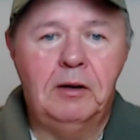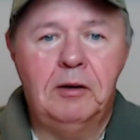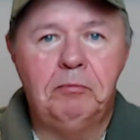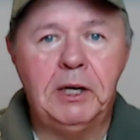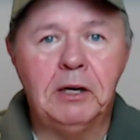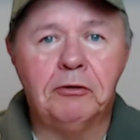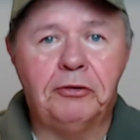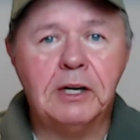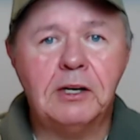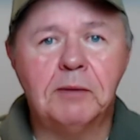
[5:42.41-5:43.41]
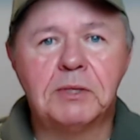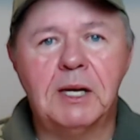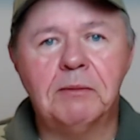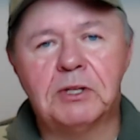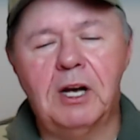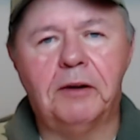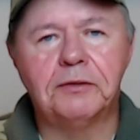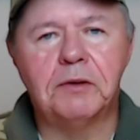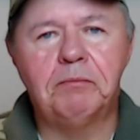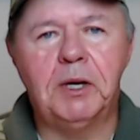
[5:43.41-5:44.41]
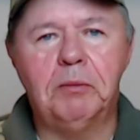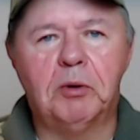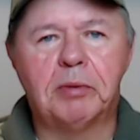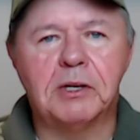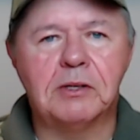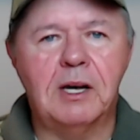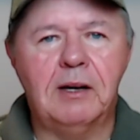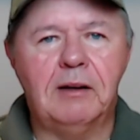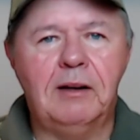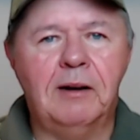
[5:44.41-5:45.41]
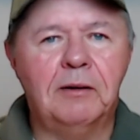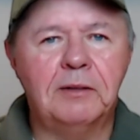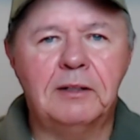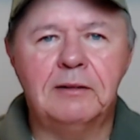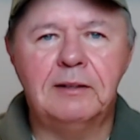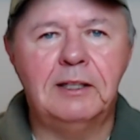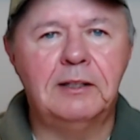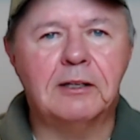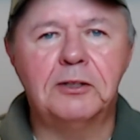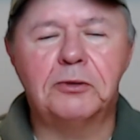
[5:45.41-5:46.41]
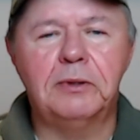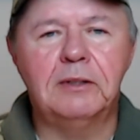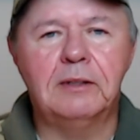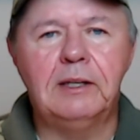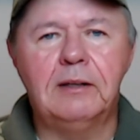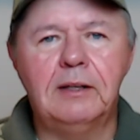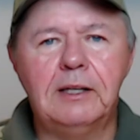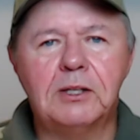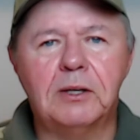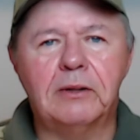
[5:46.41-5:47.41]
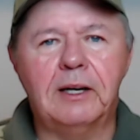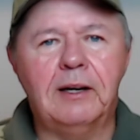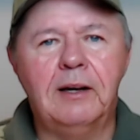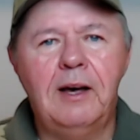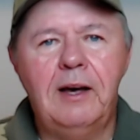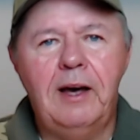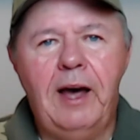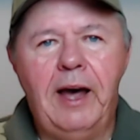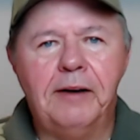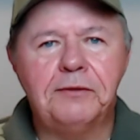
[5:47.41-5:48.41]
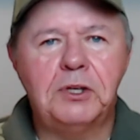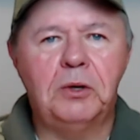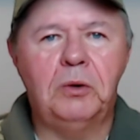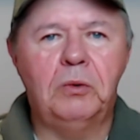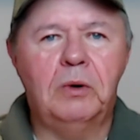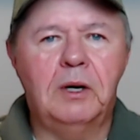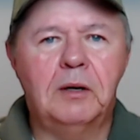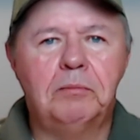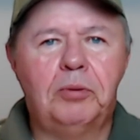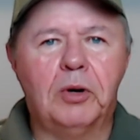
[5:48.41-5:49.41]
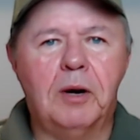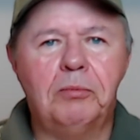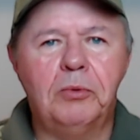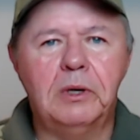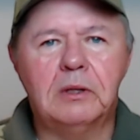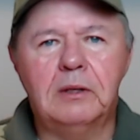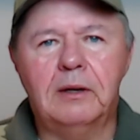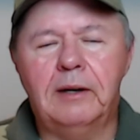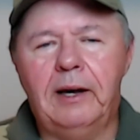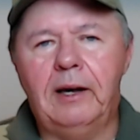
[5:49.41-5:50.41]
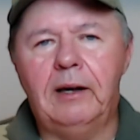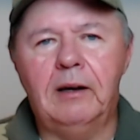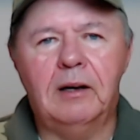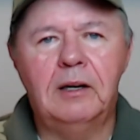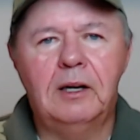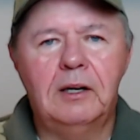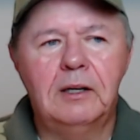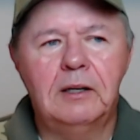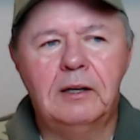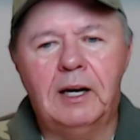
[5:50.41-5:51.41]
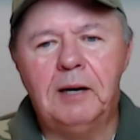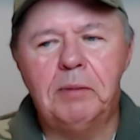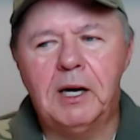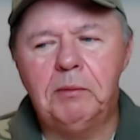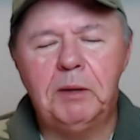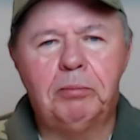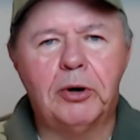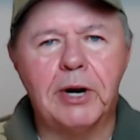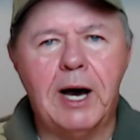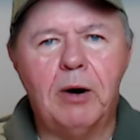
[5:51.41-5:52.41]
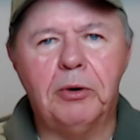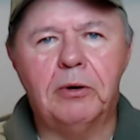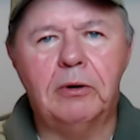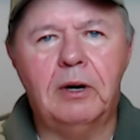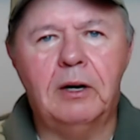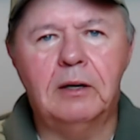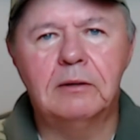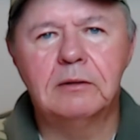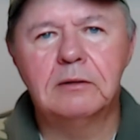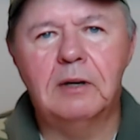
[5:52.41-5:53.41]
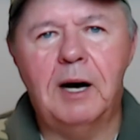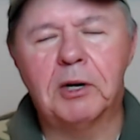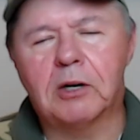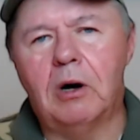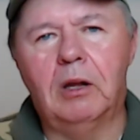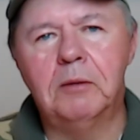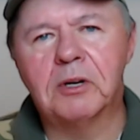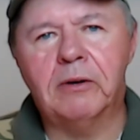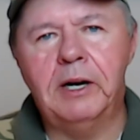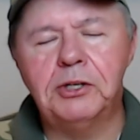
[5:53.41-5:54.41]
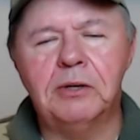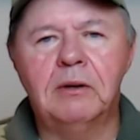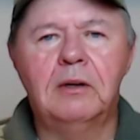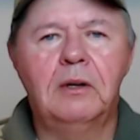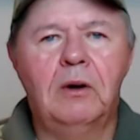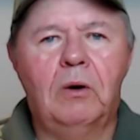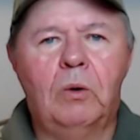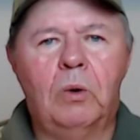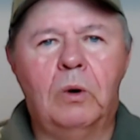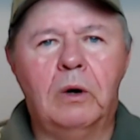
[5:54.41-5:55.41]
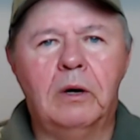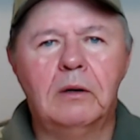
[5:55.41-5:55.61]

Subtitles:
being victims themselves of people because they're in the country illegally, so they have to put up with hey baby, put out, or I'm going to call immigration, or